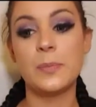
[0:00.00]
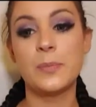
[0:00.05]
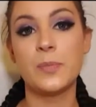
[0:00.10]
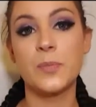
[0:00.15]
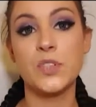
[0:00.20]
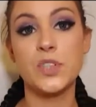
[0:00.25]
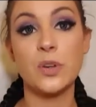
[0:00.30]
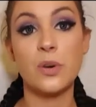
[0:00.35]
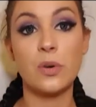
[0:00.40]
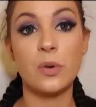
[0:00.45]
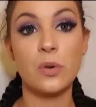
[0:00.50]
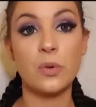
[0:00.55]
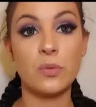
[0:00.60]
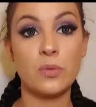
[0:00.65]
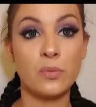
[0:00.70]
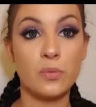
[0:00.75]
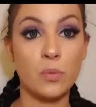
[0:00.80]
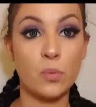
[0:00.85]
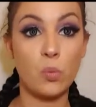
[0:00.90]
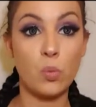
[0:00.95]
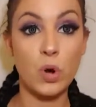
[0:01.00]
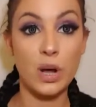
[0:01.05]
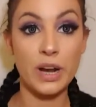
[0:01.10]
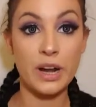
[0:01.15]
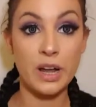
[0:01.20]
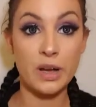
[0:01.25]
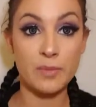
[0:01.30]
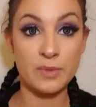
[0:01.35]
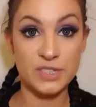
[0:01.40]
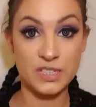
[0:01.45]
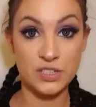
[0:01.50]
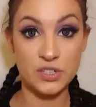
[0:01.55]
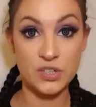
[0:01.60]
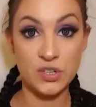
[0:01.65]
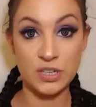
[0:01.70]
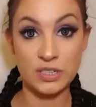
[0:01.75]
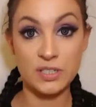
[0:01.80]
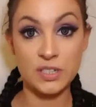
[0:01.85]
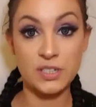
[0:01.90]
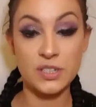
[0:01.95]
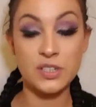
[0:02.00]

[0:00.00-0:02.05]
So what I was instructed